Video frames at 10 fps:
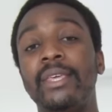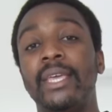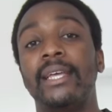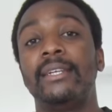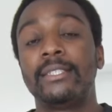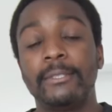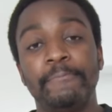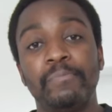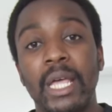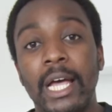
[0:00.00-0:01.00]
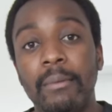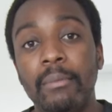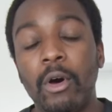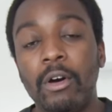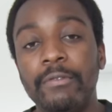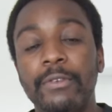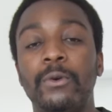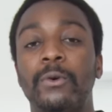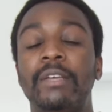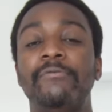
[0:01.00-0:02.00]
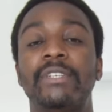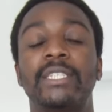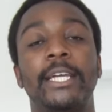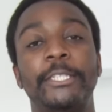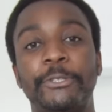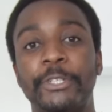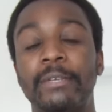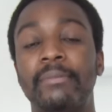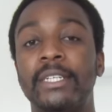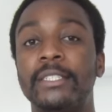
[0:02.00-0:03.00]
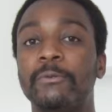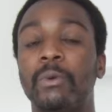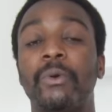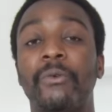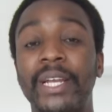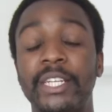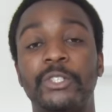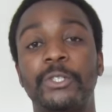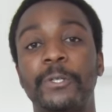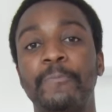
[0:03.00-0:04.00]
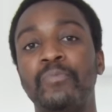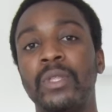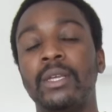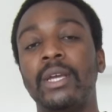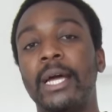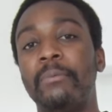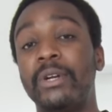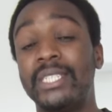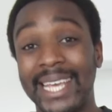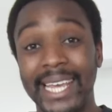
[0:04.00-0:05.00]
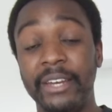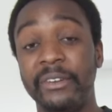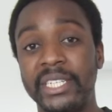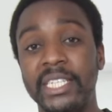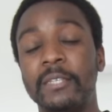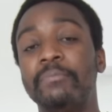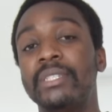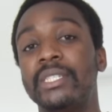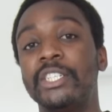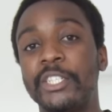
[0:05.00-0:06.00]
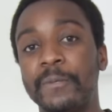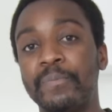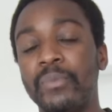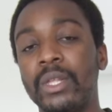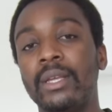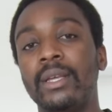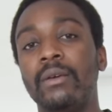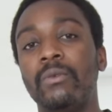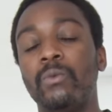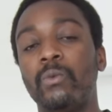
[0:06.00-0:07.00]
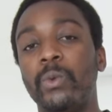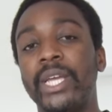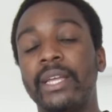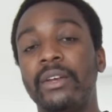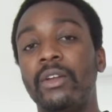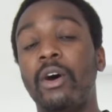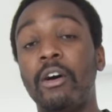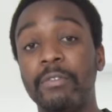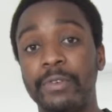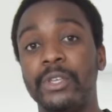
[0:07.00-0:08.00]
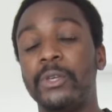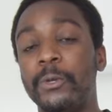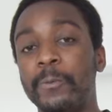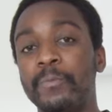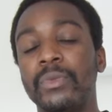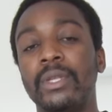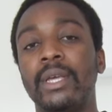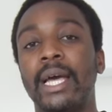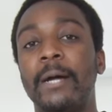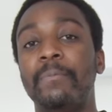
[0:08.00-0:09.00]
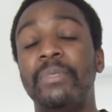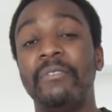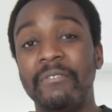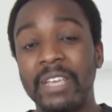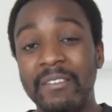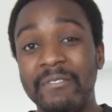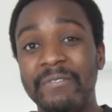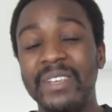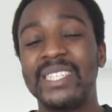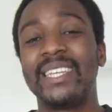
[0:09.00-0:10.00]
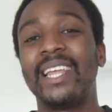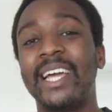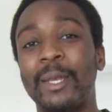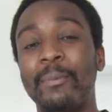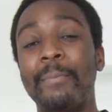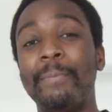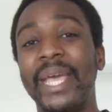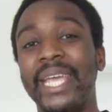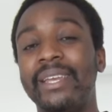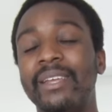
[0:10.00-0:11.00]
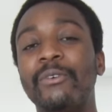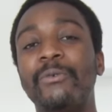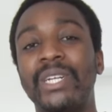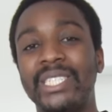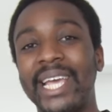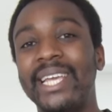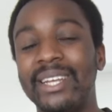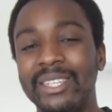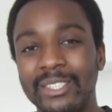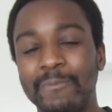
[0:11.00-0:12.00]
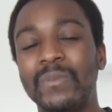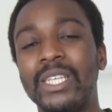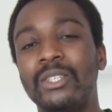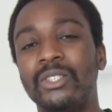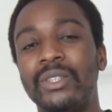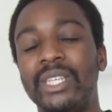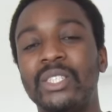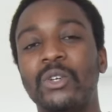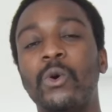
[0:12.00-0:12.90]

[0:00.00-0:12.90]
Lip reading: the end of your Invisalign treatment, when we're ready to retain your teeth in position, we can offer you the Invisalign made retainers. So these are